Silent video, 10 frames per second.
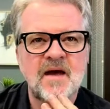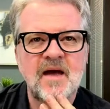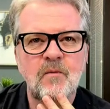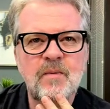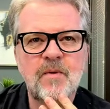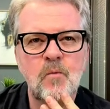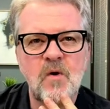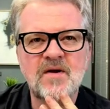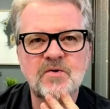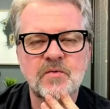And we've been
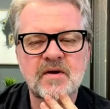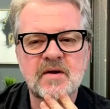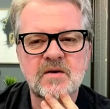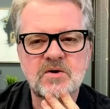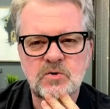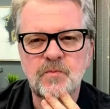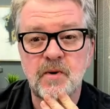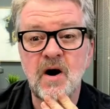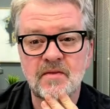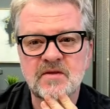wondering who
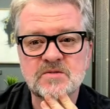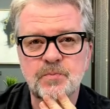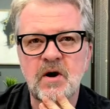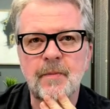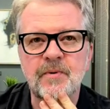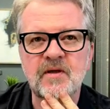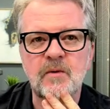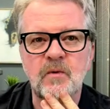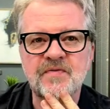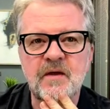bought this property and
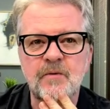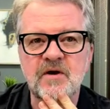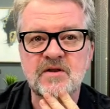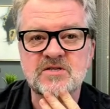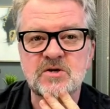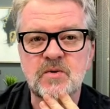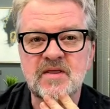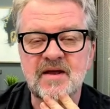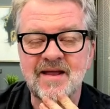what they were going to with it.